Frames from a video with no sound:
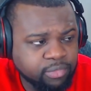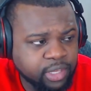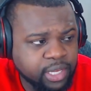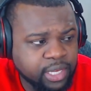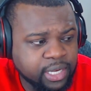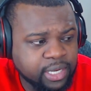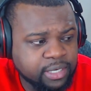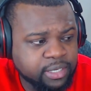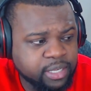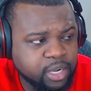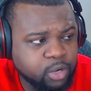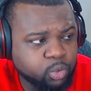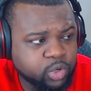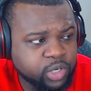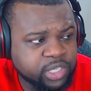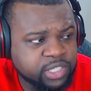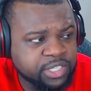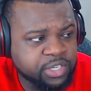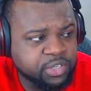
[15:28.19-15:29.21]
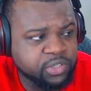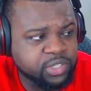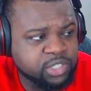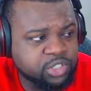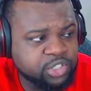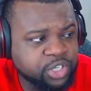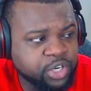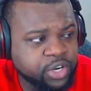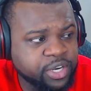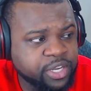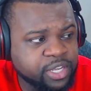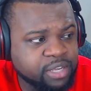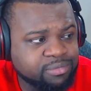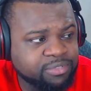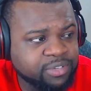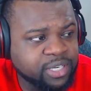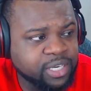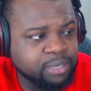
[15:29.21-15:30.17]
And uh, we'll continue this journey
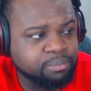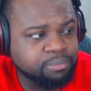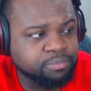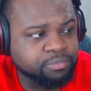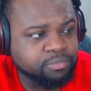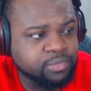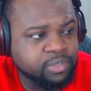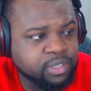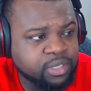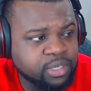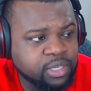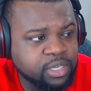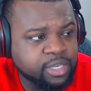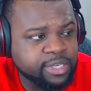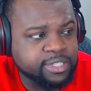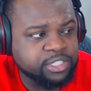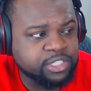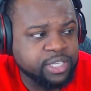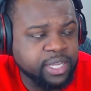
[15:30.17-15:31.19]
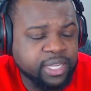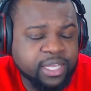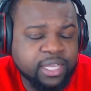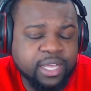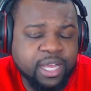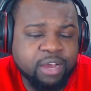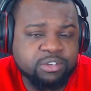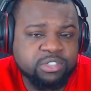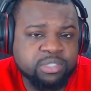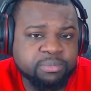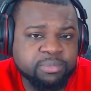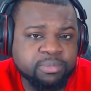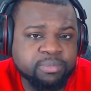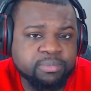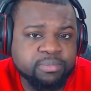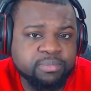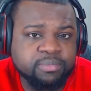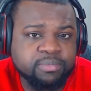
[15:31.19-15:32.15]
of um, checking out
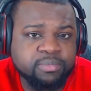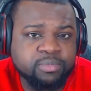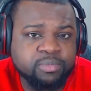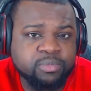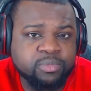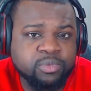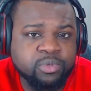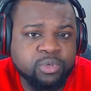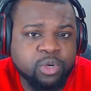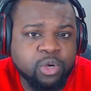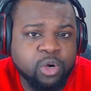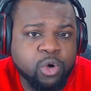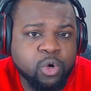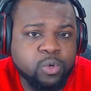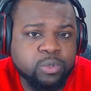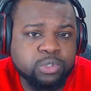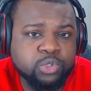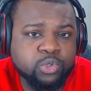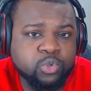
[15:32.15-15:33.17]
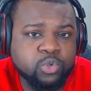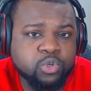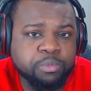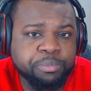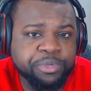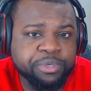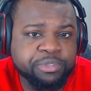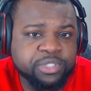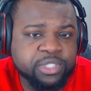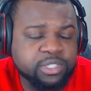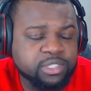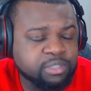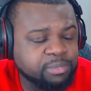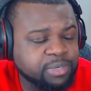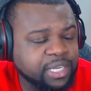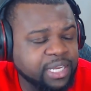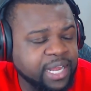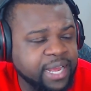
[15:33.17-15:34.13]
some old school music,
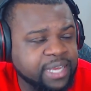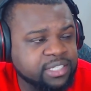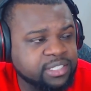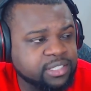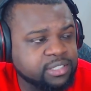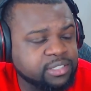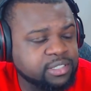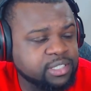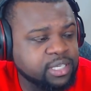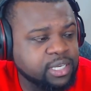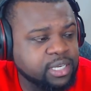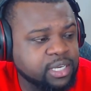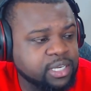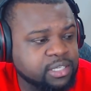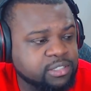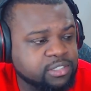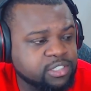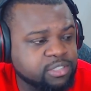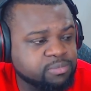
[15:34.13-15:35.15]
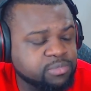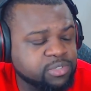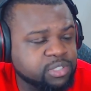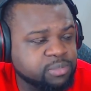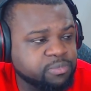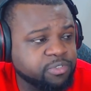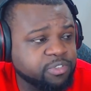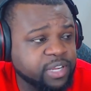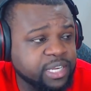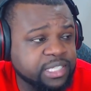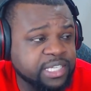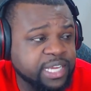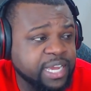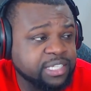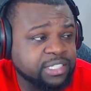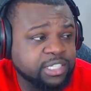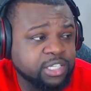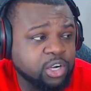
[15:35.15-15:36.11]
some classics, uh, some some
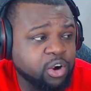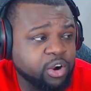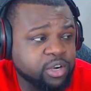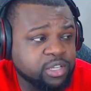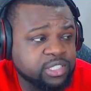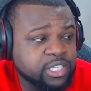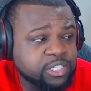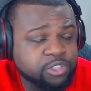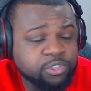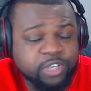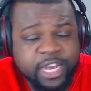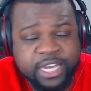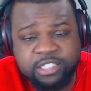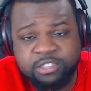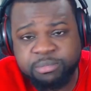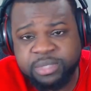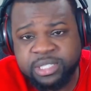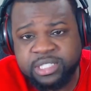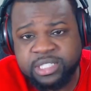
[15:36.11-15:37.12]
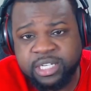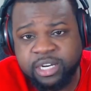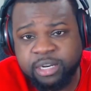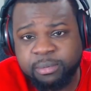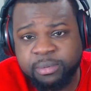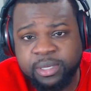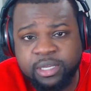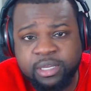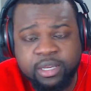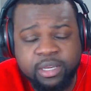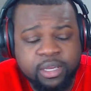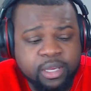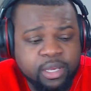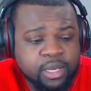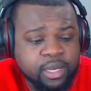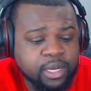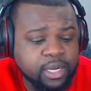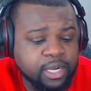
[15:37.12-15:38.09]
fantastic artists that you guys have been sending me.
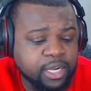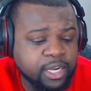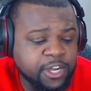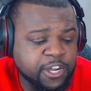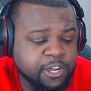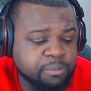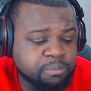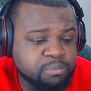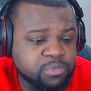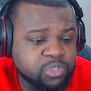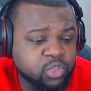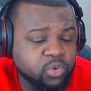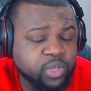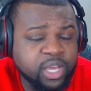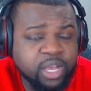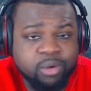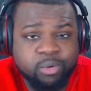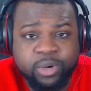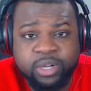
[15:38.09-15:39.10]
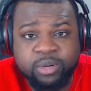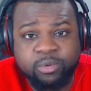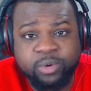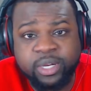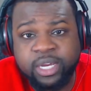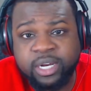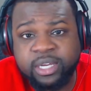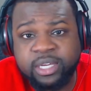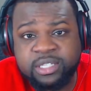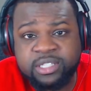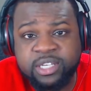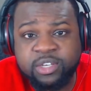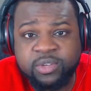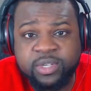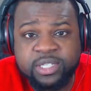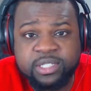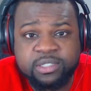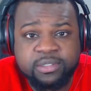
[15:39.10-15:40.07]
Um, so yeah, we're, we're gonna
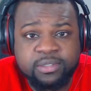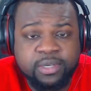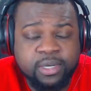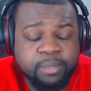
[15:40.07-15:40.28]
continue this.